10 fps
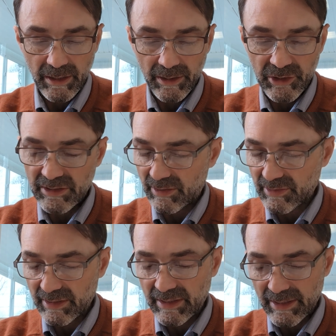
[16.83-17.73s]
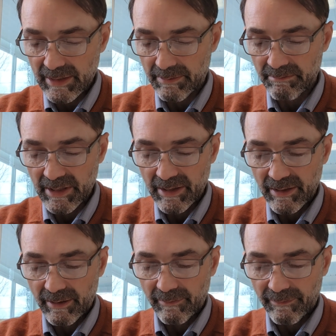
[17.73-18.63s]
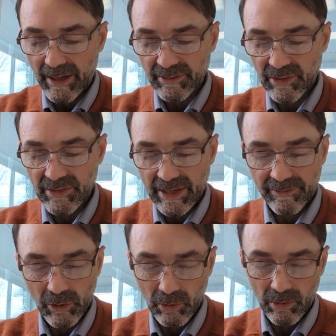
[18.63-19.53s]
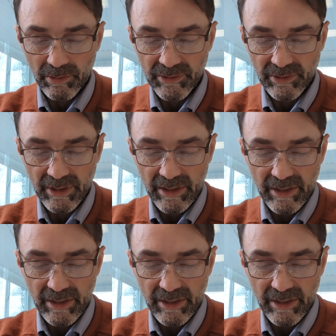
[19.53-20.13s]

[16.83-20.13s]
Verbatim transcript: And Jesus said to him, Foxes have holes,